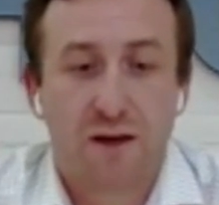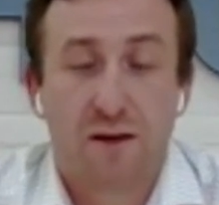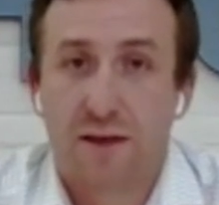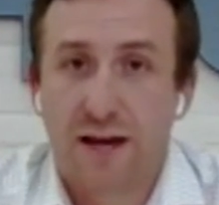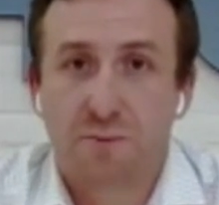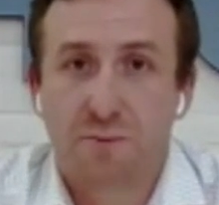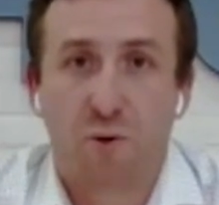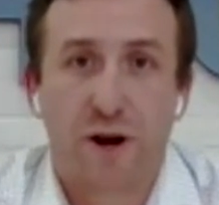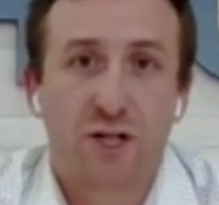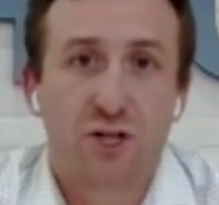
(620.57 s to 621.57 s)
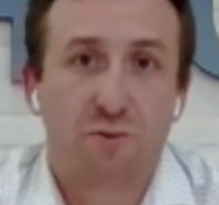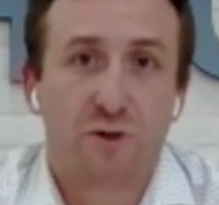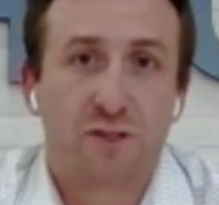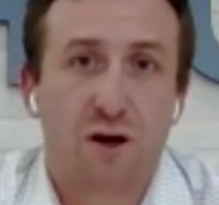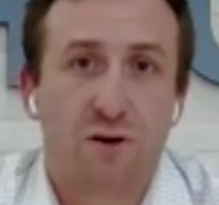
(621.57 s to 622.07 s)
The exploration
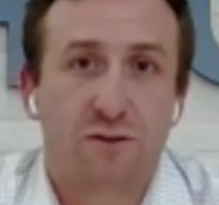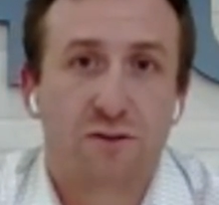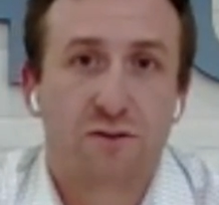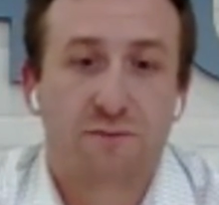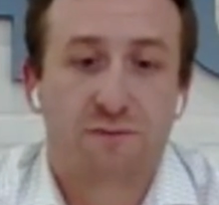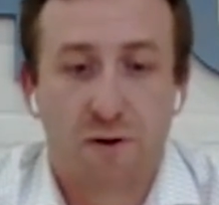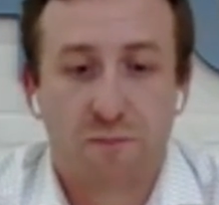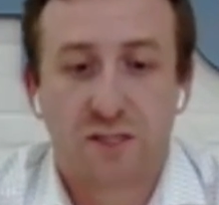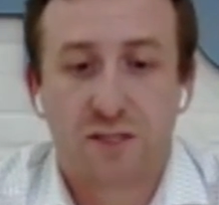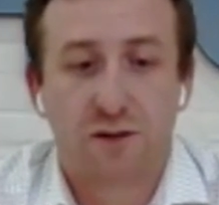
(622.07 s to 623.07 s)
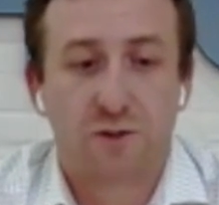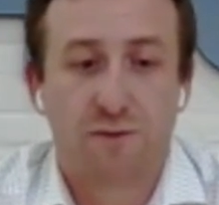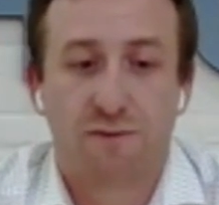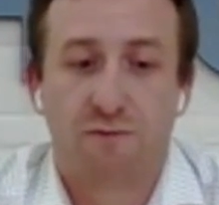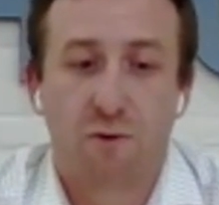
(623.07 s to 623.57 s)
results from the Souris
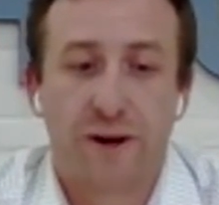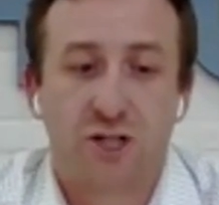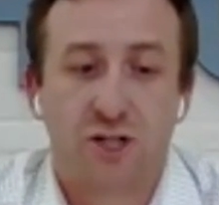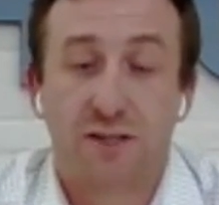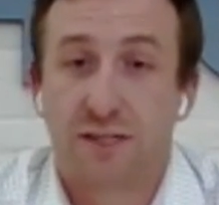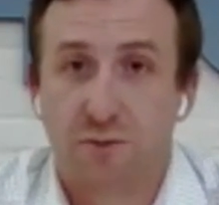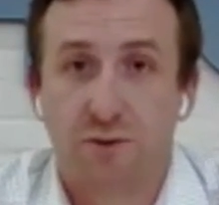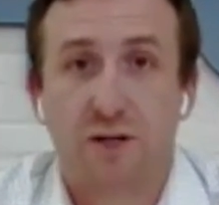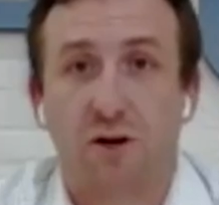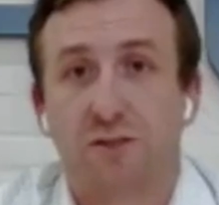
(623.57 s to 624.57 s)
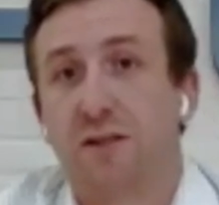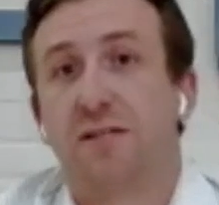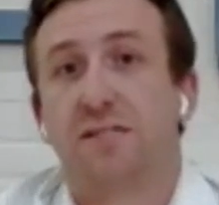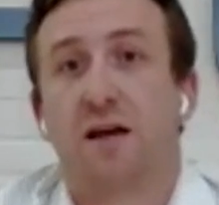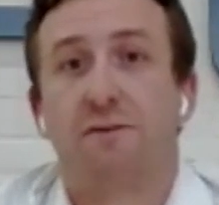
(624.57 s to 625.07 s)
River formation did result in the
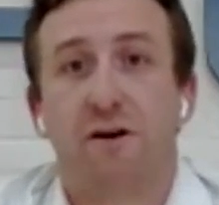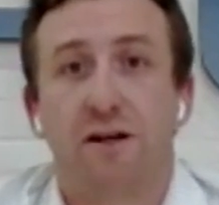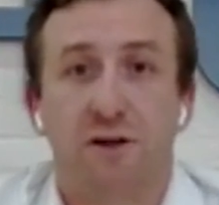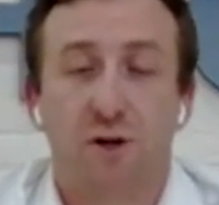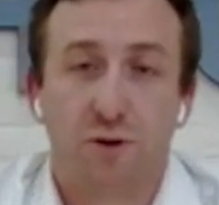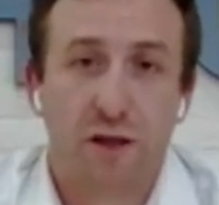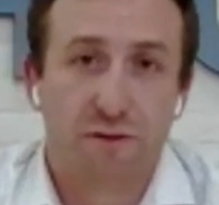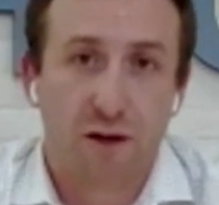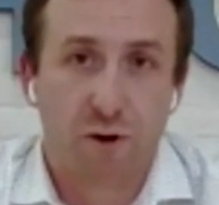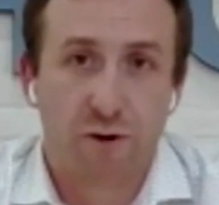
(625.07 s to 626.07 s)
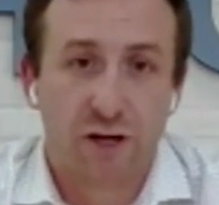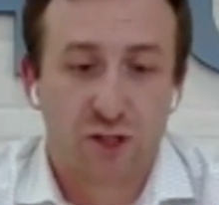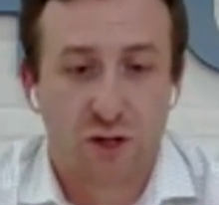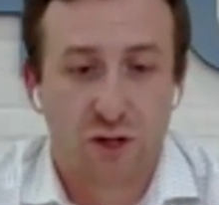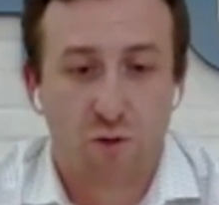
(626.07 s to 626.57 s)
discovery of a new
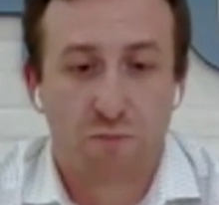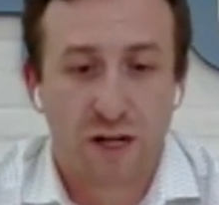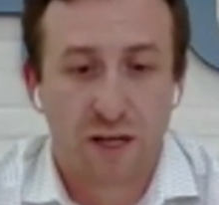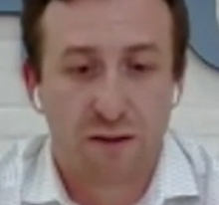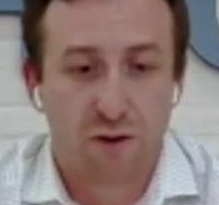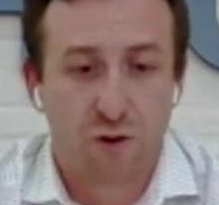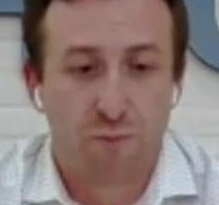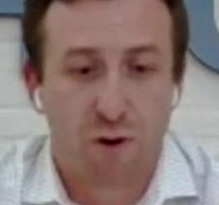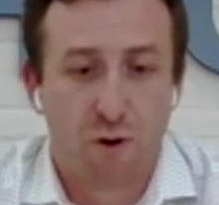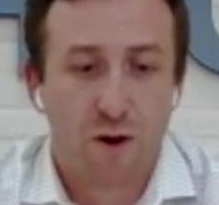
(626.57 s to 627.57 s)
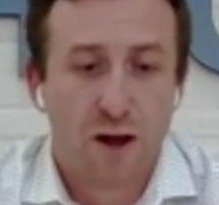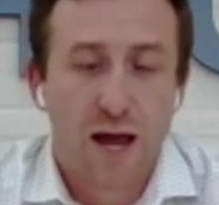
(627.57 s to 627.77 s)
lithium-enriched zone beneath the Dupro,